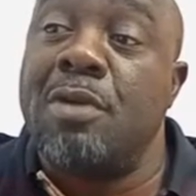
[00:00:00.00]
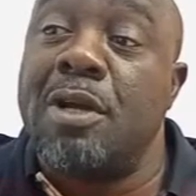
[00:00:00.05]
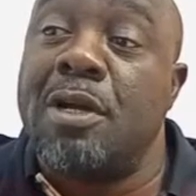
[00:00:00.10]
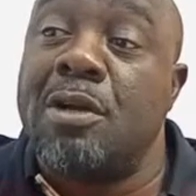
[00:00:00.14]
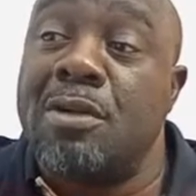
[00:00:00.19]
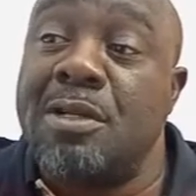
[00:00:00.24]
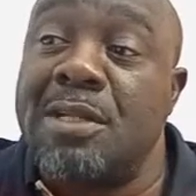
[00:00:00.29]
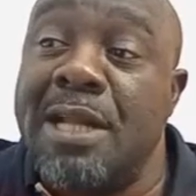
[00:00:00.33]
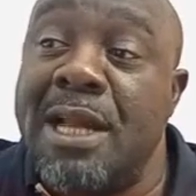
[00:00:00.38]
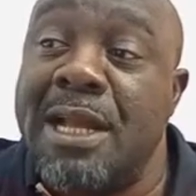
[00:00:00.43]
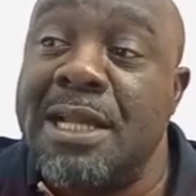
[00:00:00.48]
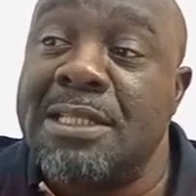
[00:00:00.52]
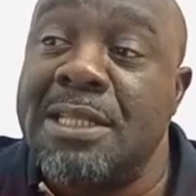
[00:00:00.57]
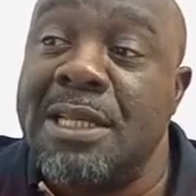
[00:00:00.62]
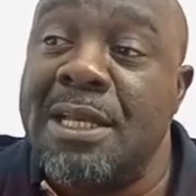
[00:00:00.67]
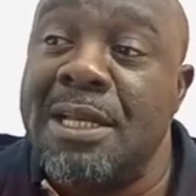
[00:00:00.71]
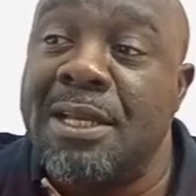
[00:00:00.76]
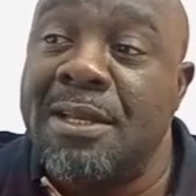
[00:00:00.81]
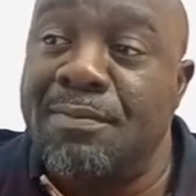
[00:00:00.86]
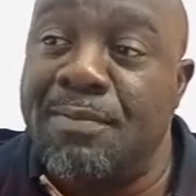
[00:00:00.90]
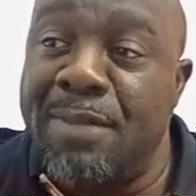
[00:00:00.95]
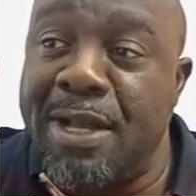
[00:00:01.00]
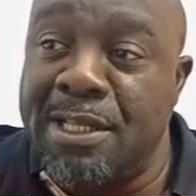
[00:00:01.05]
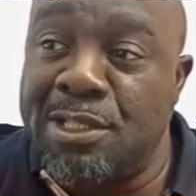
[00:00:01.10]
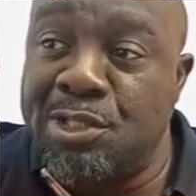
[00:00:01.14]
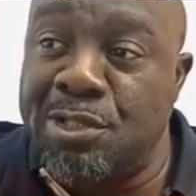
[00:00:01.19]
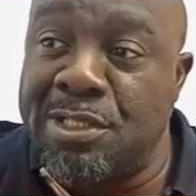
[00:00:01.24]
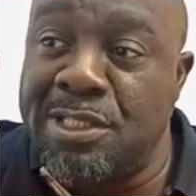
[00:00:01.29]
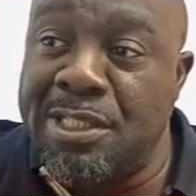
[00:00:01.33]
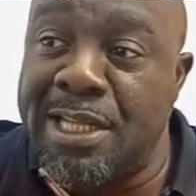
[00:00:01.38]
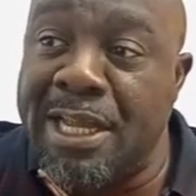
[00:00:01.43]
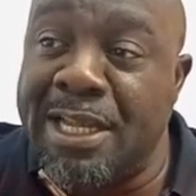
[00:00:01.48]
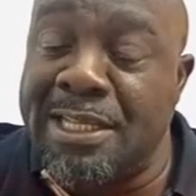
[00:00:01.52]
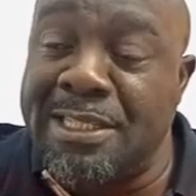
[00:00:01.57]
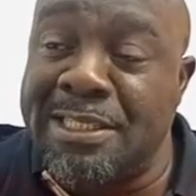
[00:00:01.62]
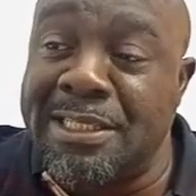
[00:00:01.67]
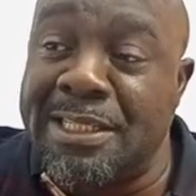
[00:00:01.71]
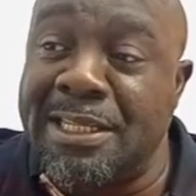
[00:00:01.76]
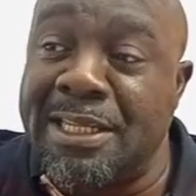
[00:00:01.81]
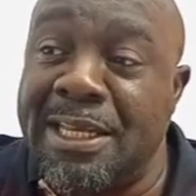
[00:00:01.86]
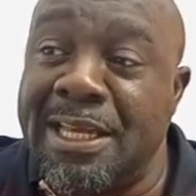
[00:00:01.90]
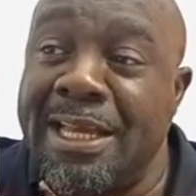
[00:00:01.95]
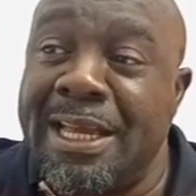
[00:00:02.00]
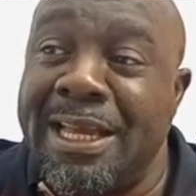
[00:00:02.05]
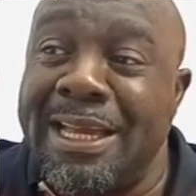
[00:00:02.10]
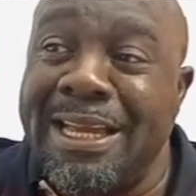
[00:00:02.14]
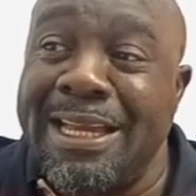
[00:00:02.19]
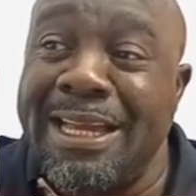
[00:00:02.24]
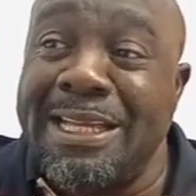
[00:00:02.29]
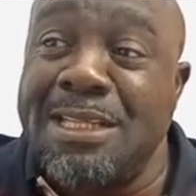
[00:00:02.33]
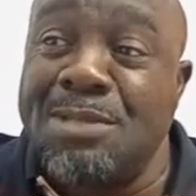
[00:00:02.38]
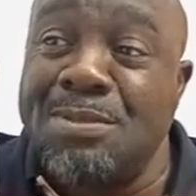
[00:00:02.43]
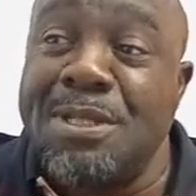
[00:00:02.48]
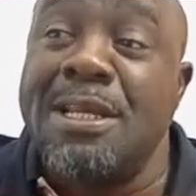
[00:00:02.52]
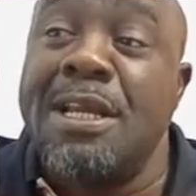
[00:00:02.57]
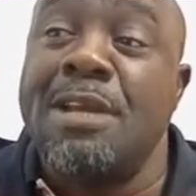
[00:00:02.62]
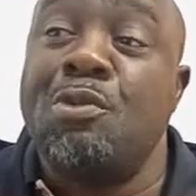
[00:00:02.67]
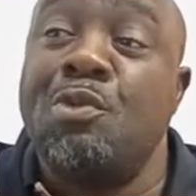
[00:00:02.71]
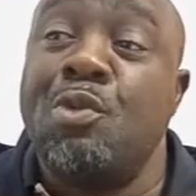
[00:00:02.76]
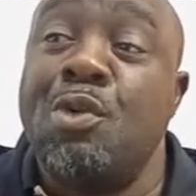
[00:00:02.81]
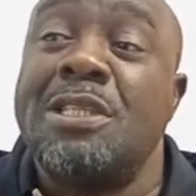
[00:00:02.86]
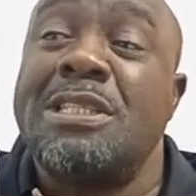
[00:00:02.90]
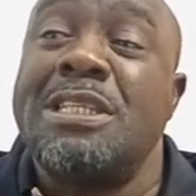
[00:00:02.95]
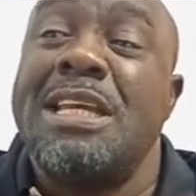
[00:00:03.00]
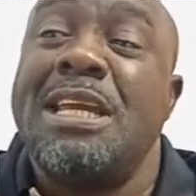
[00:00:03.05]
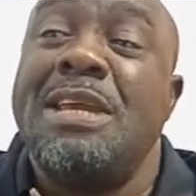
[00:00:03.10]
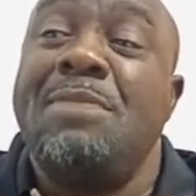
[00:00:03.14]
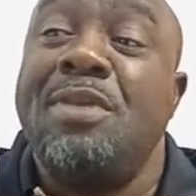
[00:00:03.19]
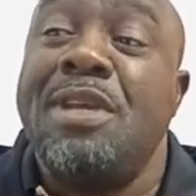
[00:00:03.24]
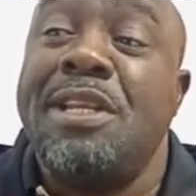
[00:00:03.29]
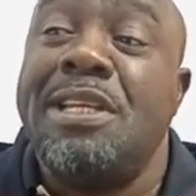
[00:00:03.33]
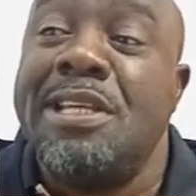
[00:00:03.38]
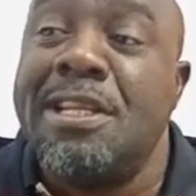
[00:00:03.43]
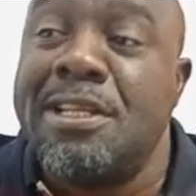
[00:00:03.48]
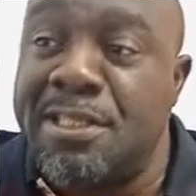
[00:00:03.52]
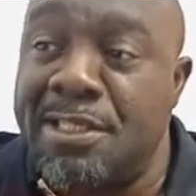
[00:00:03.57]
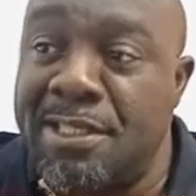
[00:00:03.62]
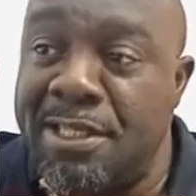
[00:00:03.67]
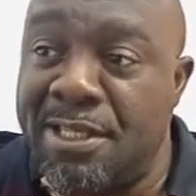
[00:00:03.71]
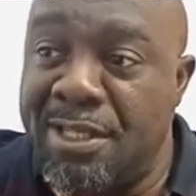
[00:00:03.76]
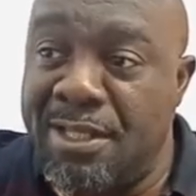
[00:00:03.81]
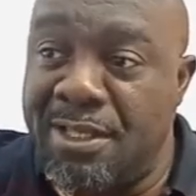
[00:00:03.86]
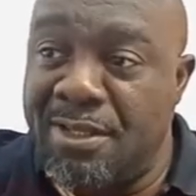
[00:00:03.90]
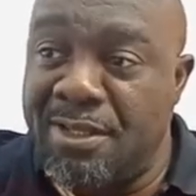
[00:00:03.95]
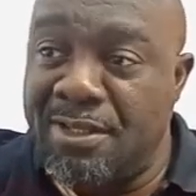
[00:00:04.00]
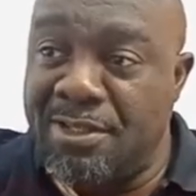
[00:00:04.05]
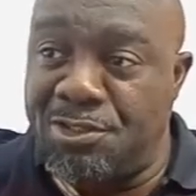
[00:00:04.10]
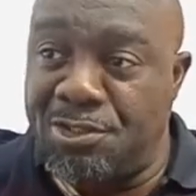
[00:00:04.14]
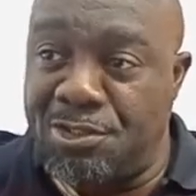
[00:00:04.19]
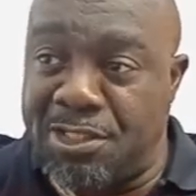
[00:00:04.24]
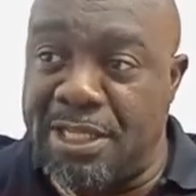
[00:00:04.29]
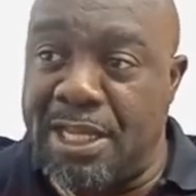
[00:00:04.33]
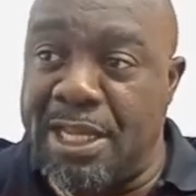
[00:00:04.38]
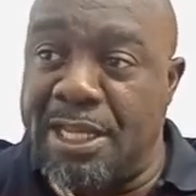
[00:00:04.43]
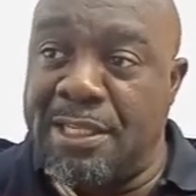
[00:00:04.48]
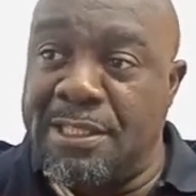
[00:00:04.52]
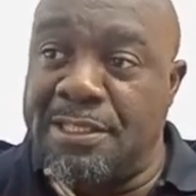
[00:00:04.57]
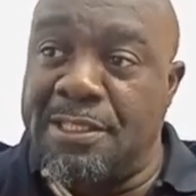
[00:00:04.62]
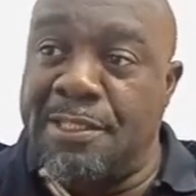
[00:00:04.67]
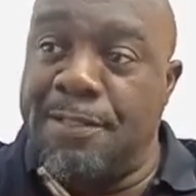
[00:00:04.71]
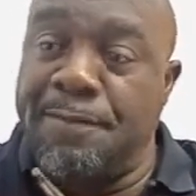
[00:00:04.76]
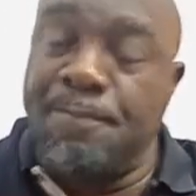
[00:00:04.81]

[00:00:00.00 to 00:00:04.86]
recognized by society, especially one's immediate society.